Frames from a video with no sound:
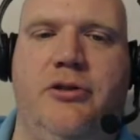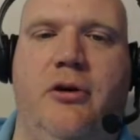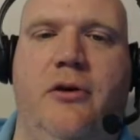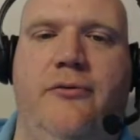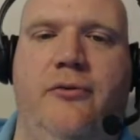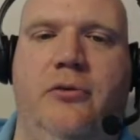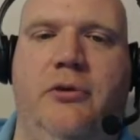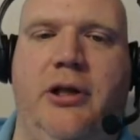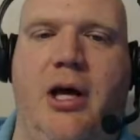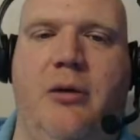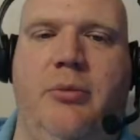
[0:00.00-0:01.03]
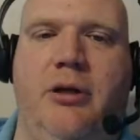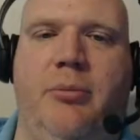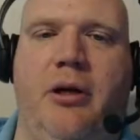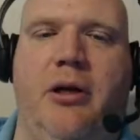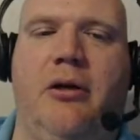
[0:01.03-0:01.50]
are all full. They gotta be by
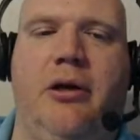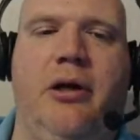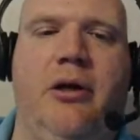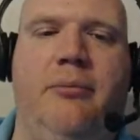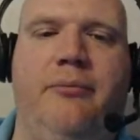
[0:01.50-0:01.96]
now. Yep.